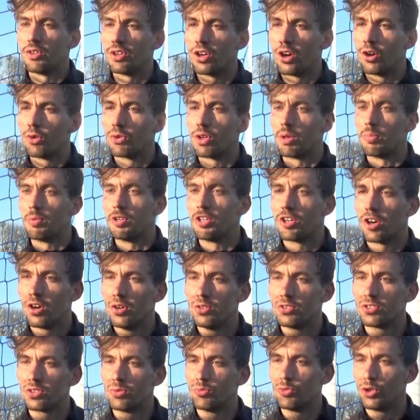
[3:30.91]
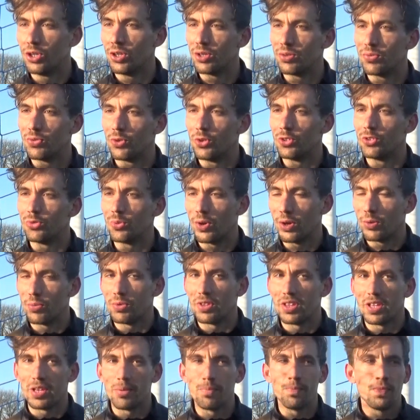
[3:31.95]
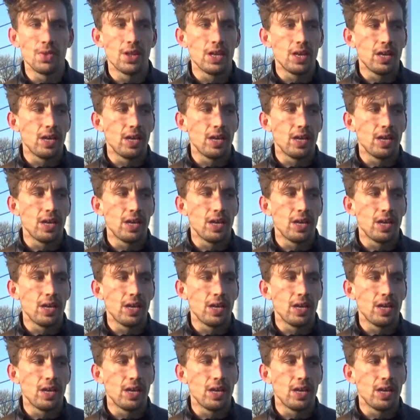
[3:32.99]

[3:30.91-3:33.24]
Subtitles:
the goalkeeping coach, so I'm really looking forward to working with him.